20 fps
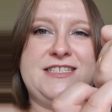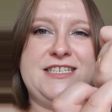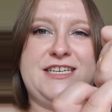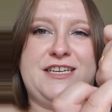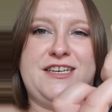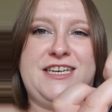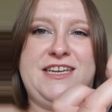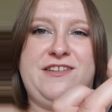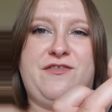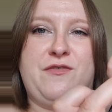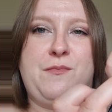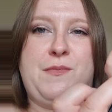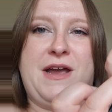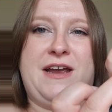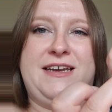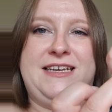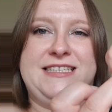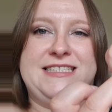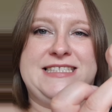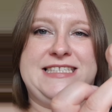You can even
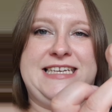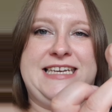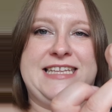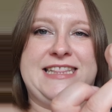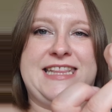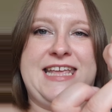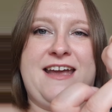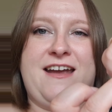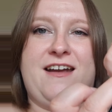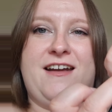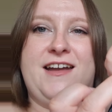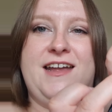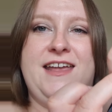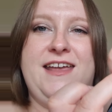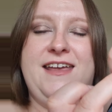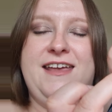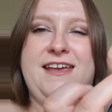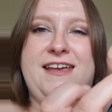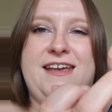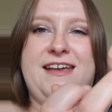barely see it there
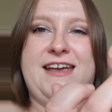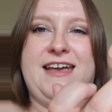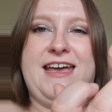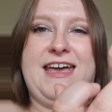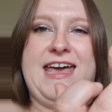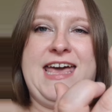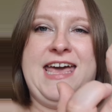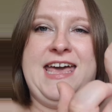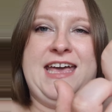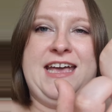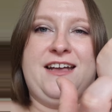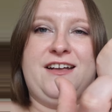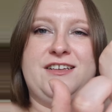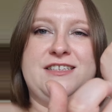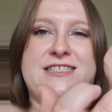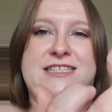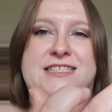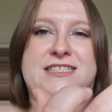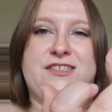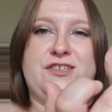
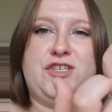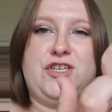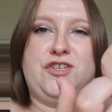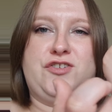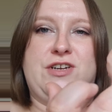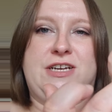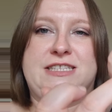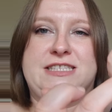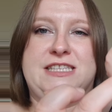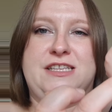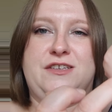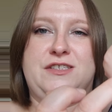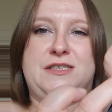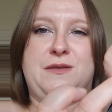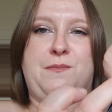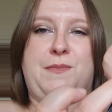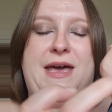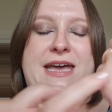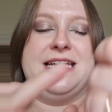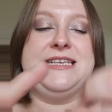because it's such a
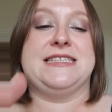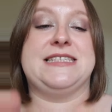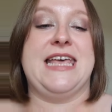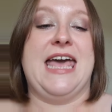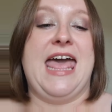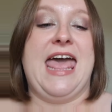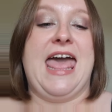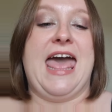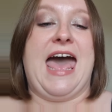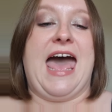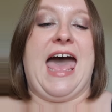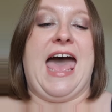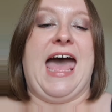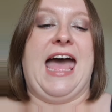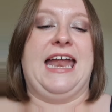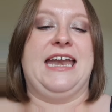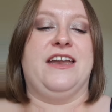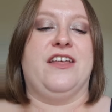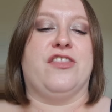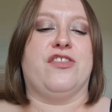translucent base.
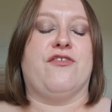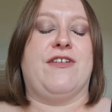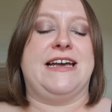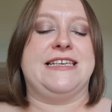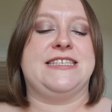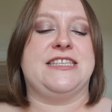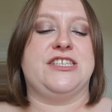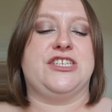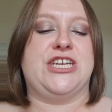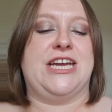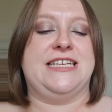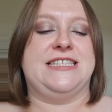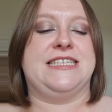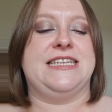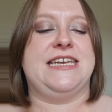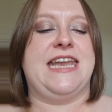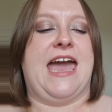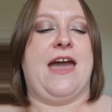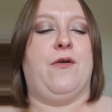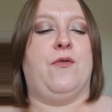And the rest of the shades,
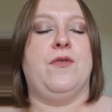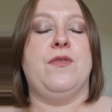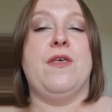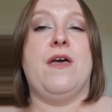now